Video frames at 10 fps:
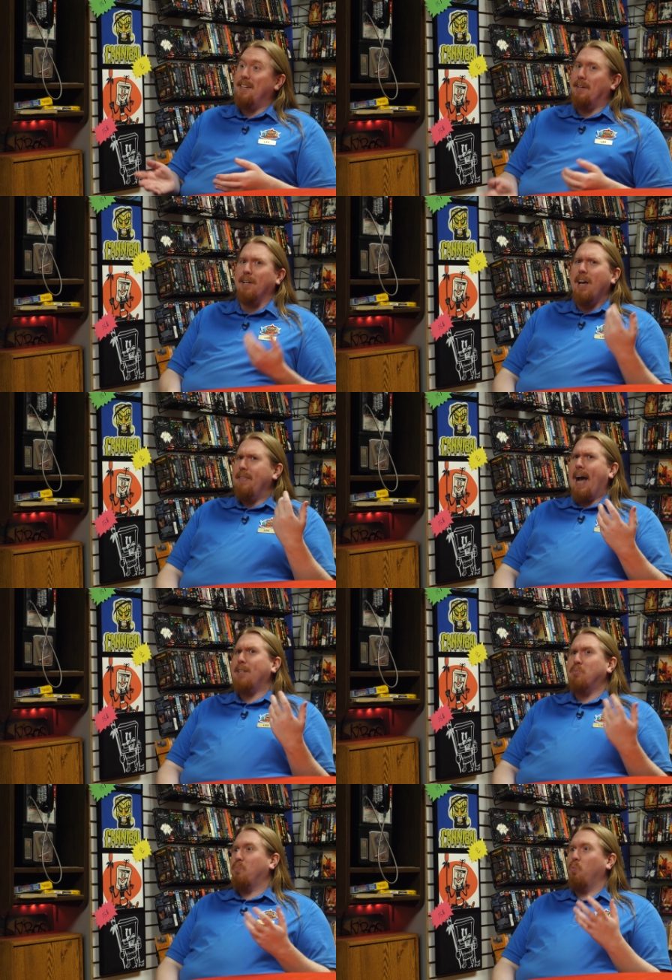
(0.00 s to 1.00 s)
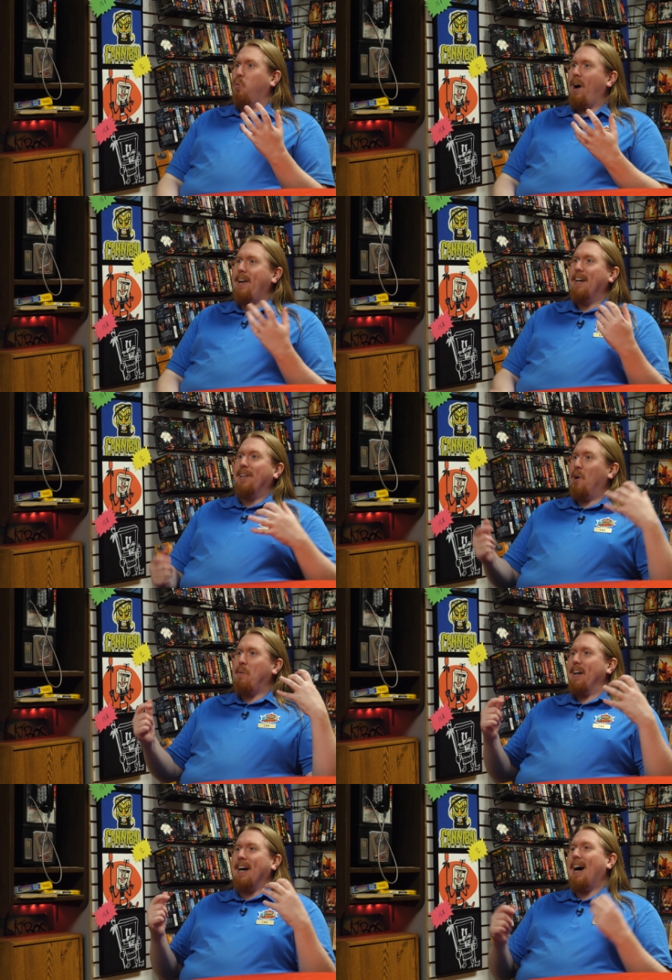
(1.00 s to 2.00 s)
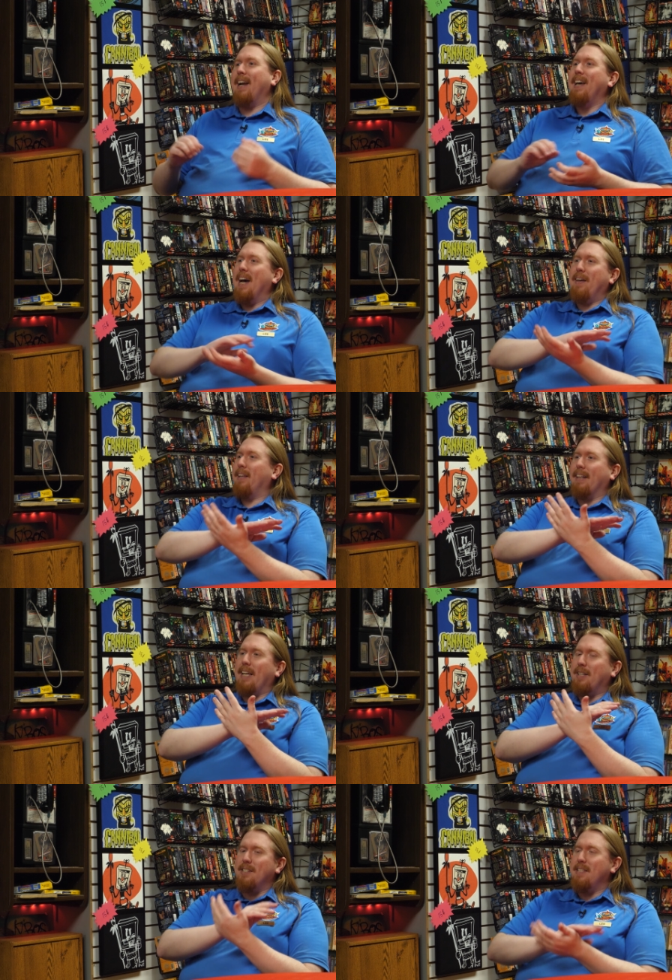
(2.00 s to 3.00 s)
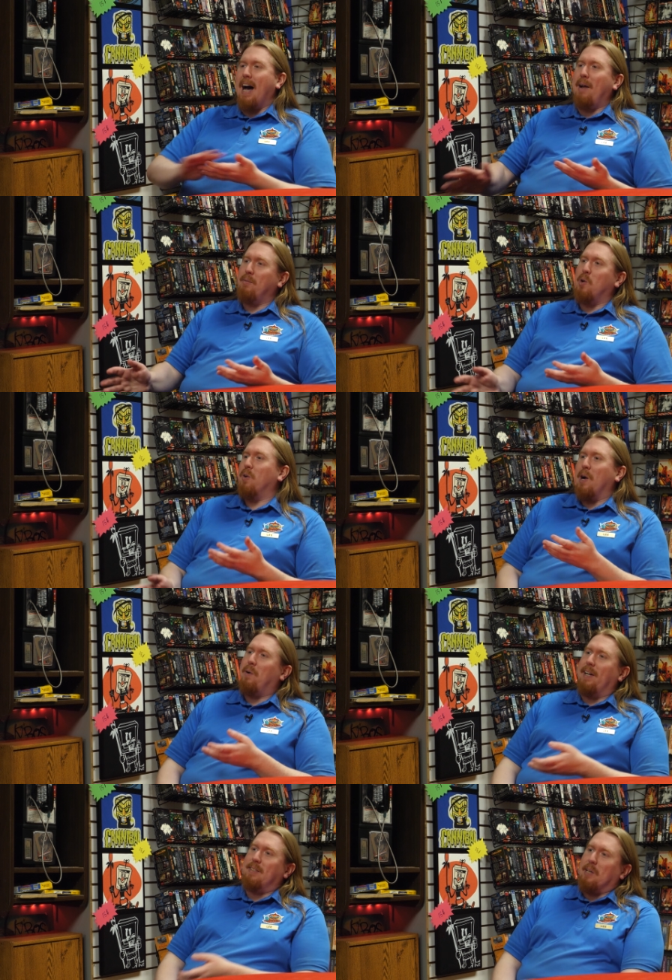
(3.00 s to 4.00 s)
And I was like, that's what? Oh my god! And then like it does not go where I want it to go.